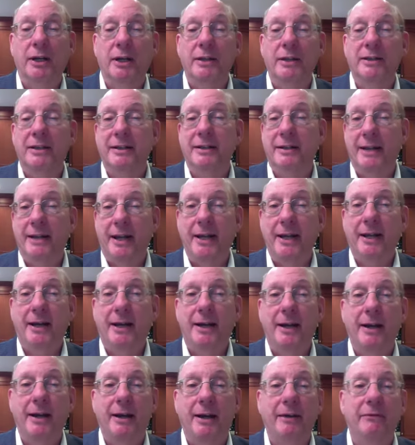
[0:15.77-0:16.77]
And today
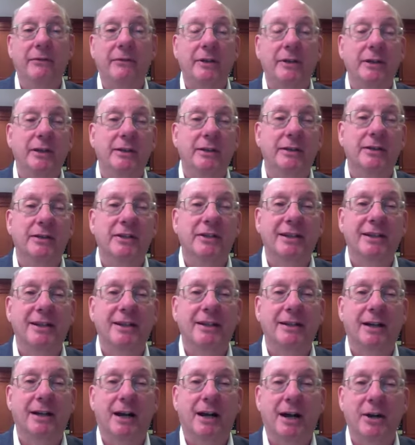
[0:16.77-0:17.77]
I have the
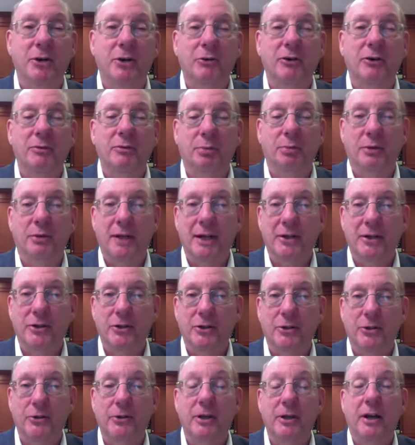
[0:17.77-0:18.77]
distinct honor and
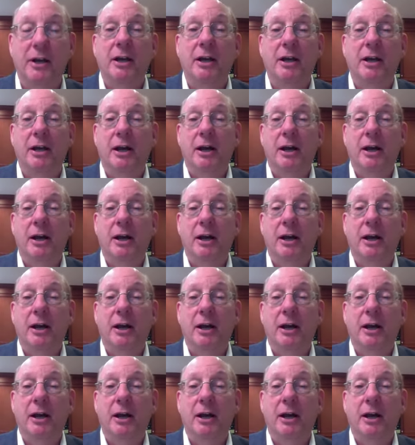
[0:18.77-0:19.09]
pleasure